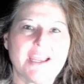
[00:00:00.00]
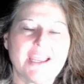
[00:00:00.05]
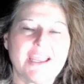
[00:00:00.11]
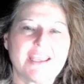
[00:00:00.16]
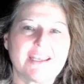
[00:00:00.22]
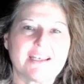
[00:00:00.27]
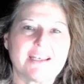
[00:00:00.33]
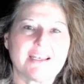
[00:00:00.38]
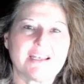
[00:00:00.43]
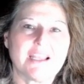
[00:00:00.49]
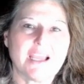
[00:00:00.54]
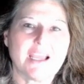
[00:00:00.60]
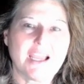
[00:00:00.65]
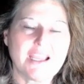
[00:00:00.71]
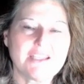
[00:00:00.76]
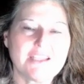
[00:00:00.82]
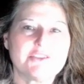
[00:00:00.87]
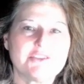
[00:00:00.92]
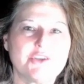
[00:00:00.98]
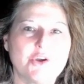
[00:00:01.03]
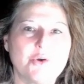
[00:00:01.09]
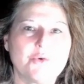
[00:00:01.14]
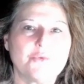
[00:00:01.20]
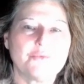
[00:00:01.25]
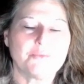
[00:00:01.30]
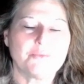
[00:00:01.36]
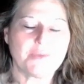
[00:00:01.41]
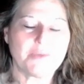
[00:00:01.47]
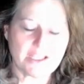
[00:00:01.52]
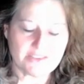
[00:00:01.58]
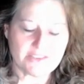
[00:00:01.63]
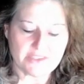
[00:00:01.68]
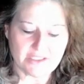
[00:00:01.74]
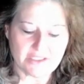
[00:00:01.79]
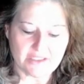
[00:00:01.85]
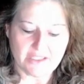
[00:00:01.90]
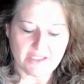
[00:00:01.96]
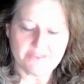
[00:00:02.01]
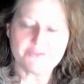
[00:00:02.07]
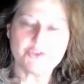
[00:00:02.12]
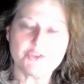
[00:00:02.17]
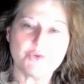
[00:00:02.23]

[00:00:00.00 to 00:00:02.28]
And I know the love